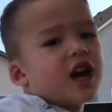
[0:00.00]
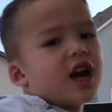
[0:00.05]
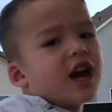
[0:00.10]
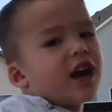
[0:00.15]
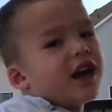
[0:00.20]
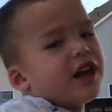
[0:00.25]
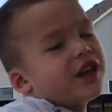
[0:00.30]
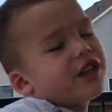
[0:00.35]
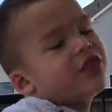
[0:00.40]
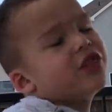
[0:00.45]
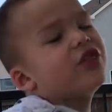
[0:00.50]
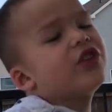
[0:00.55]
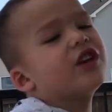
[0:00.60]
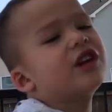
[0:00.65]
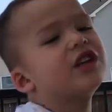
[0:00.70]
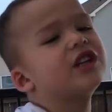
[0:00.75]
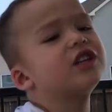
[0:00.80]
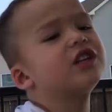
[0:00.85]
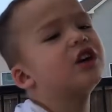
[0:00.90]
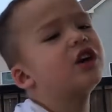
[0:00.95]
I
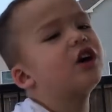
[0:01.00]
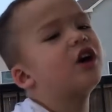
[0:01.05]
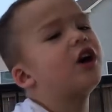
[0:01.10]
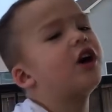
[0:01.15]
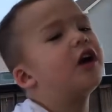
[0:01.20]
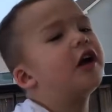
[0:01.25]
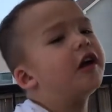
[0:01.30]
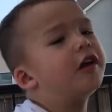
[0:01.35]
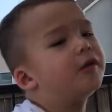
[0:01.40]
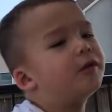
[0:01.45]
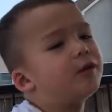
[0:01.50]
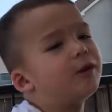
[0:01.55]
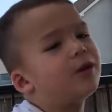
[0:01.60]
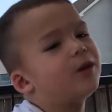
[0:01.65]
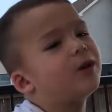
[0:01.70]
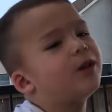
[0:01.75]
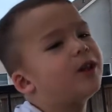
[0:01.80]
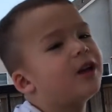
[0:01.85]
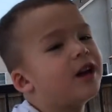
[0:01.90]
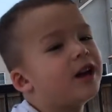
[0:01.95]
think I
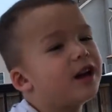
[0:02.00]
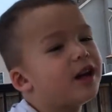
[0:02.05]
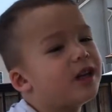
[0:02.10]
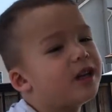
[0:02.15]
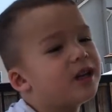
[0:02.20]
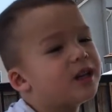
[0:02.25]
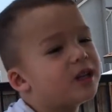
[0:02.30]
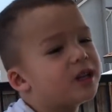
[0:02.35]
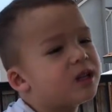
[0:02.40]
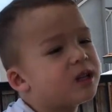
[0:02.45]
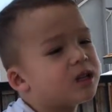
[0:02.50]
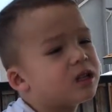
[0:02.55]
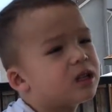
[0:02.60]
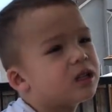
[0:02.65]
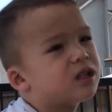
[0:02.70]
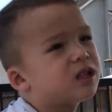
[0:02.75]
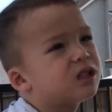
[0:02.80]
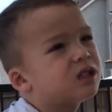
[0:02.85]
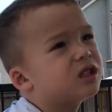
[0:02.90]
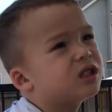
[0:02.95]
will
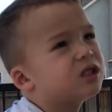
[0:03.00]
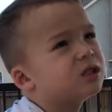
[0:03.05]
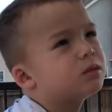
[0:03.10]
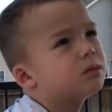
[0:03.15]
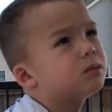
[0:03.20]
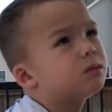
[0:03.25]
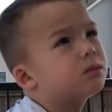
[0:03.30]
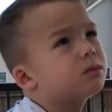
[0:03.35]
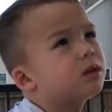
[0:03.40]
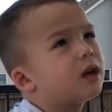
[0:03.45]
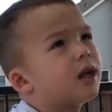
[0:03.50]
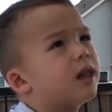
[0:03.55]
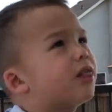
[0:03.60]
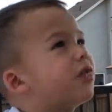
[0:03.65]
like.